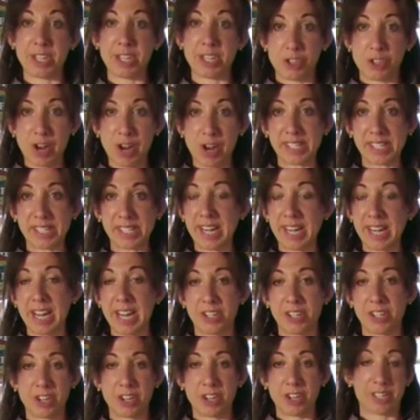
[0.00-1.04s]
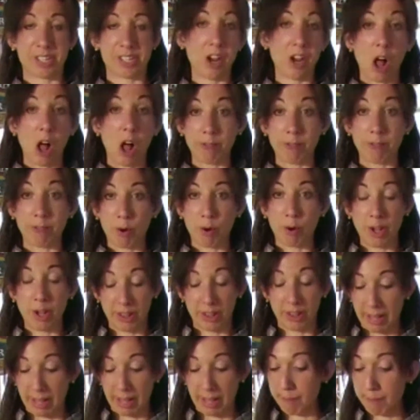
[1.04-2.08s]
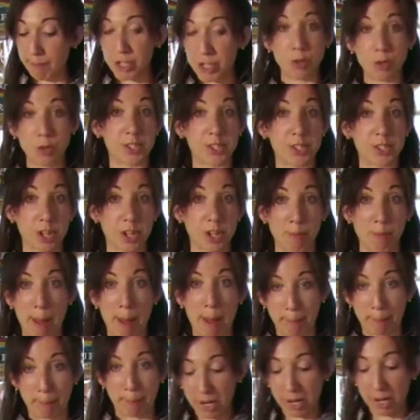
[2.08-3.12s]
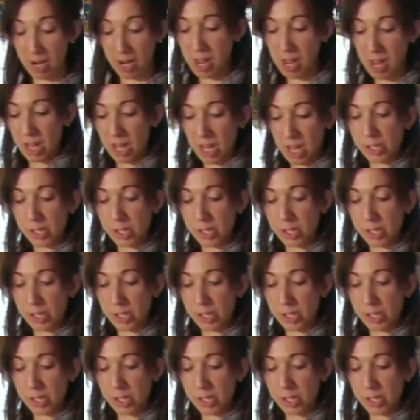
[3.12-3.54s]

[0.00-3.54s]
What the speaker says: The dressing is just an olive oil and lemon juice, salt and pepper.